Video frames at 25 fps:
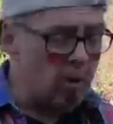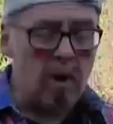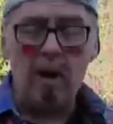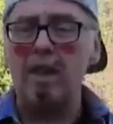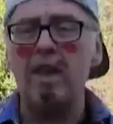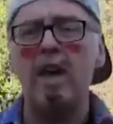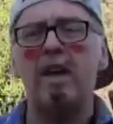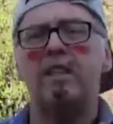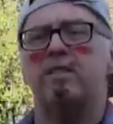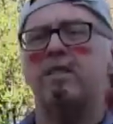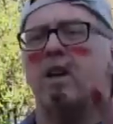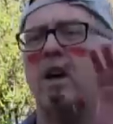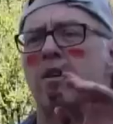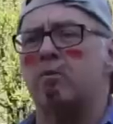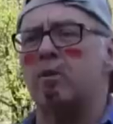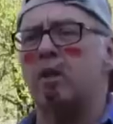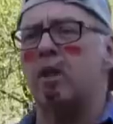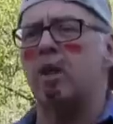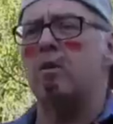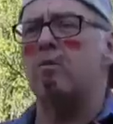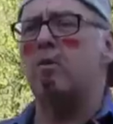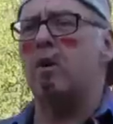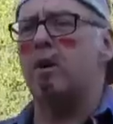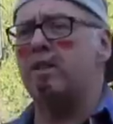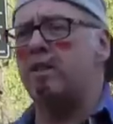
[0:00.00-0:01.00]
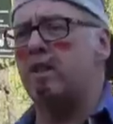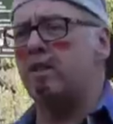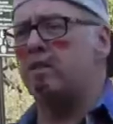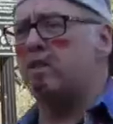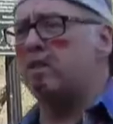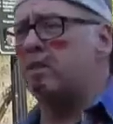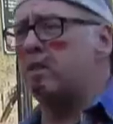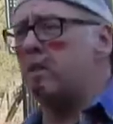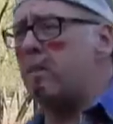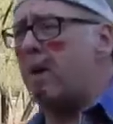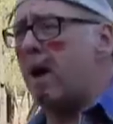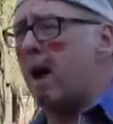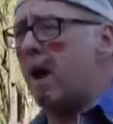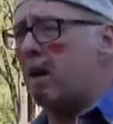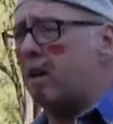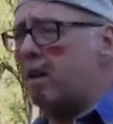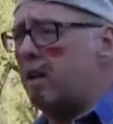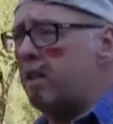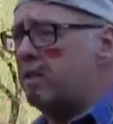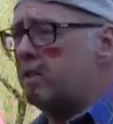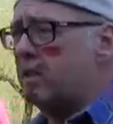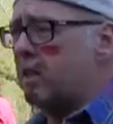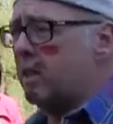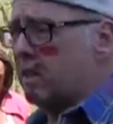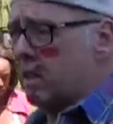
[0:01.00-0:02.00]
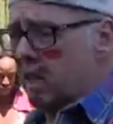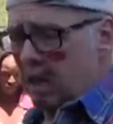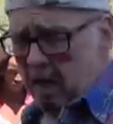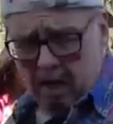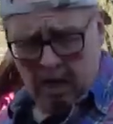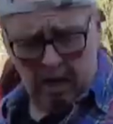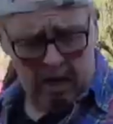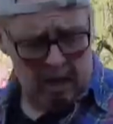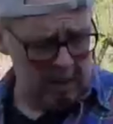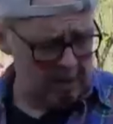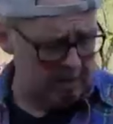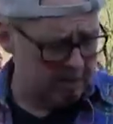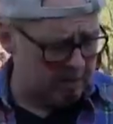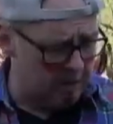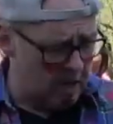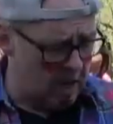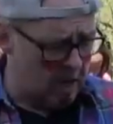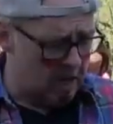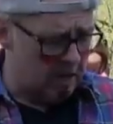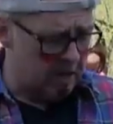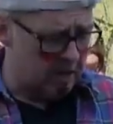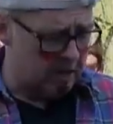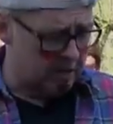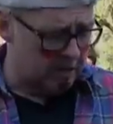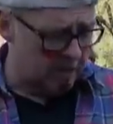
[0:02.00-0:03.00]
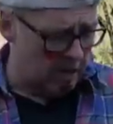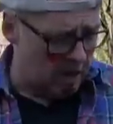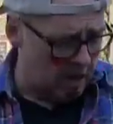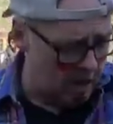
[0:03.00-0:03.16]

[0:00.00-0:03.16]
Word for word: well, that's not really what this is about, is it? It says,